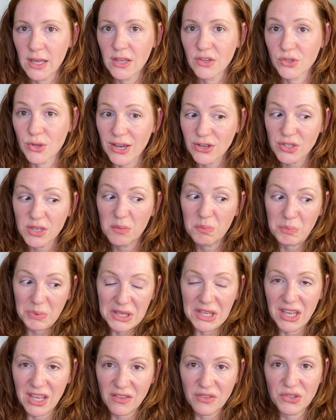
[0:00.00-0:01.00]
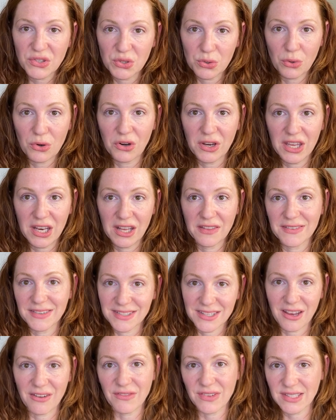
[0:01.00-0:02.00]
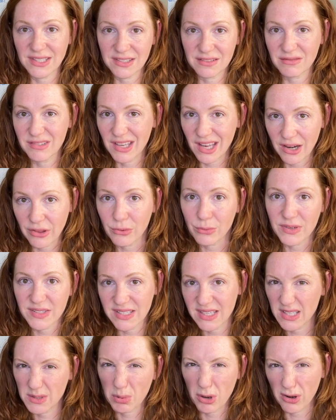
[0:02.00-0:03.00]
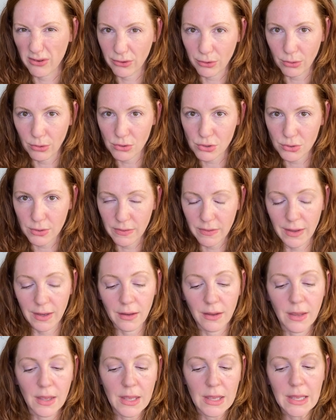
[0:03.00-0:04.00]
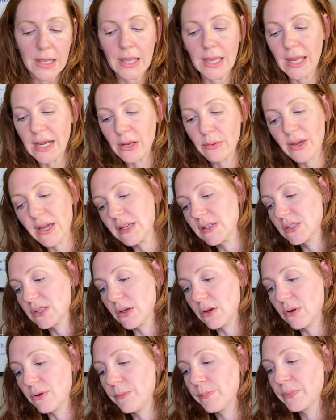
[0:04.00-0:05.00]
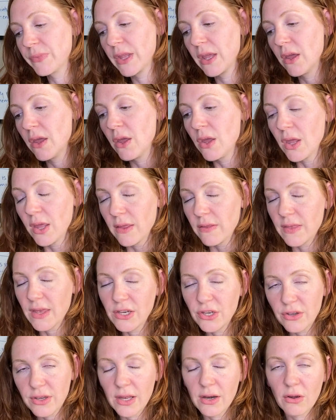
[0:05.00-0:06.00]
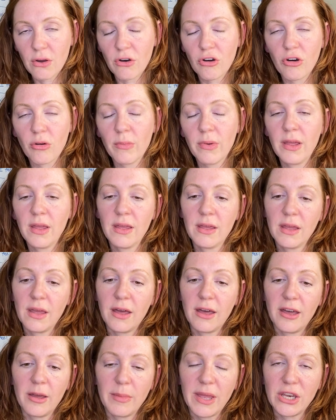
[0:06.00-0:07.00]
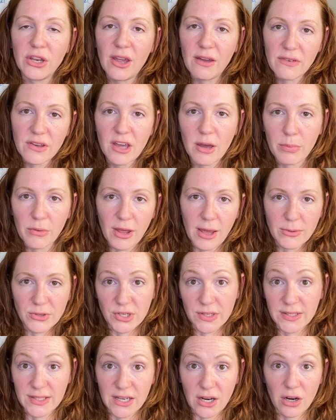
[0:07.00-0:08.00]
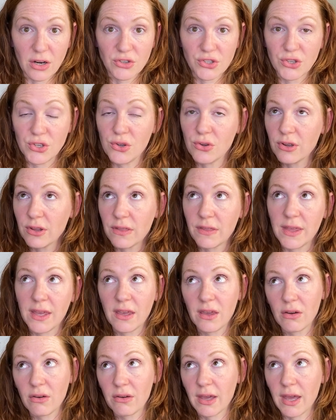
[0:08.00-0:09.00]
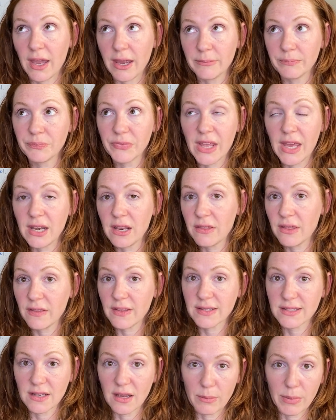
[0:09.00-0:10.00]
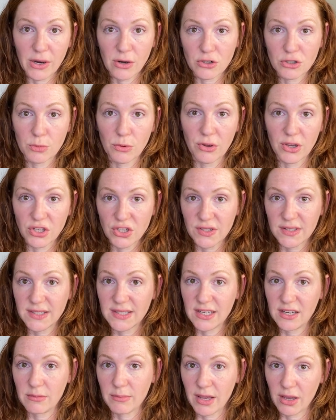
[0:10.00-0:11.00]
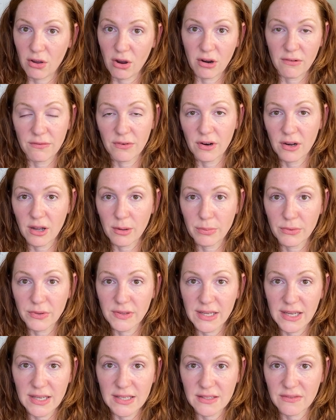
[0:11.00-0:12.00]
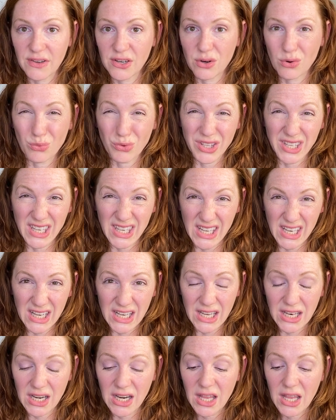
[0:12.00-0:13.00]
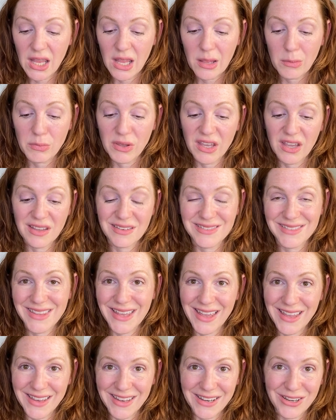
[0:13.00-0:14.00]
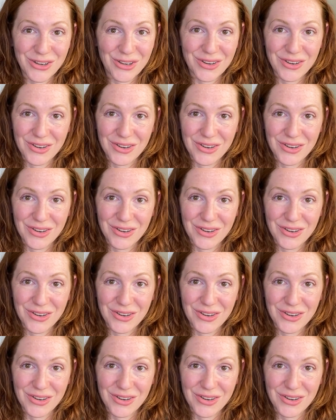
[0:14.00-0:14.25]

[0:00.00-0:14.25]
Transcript: So actually being in the store, getting the stuff is kind of the riskiest part of the grocery thing. Anyway, so then you get home and you have a couple options there. So you could think, okay, anything that's not perishable can just sit in my car for a couple days if I don't really need it, because then,